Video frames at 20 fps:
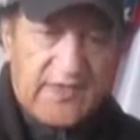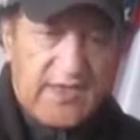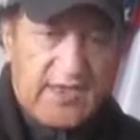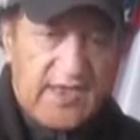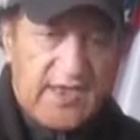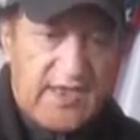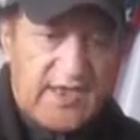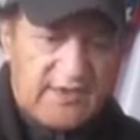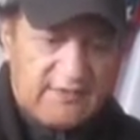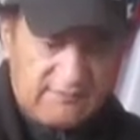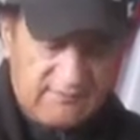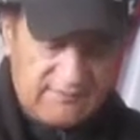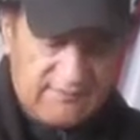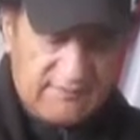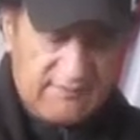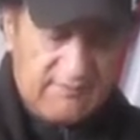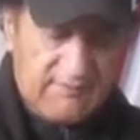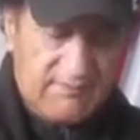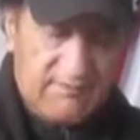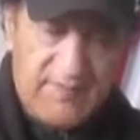and
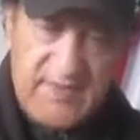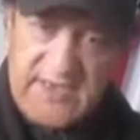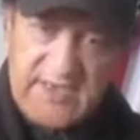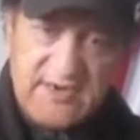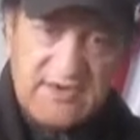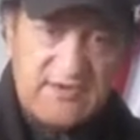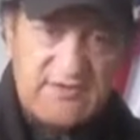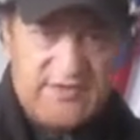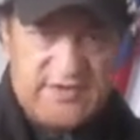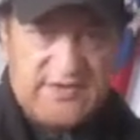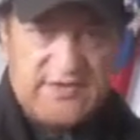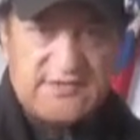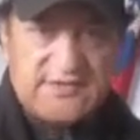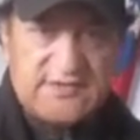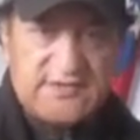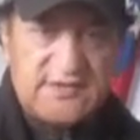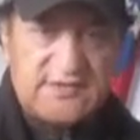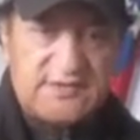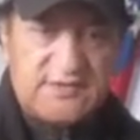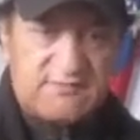big
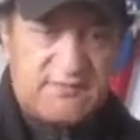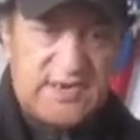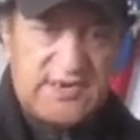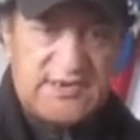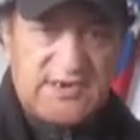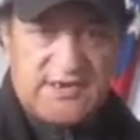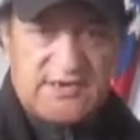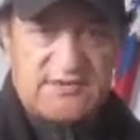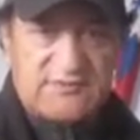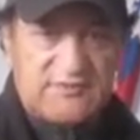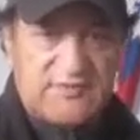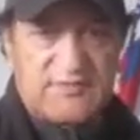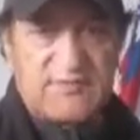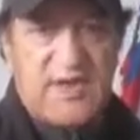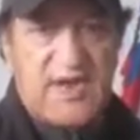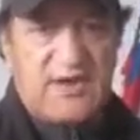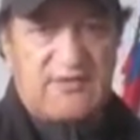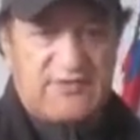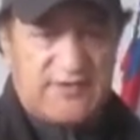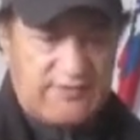hui's, meetings with
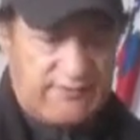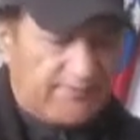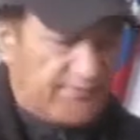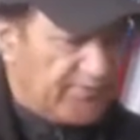Maori.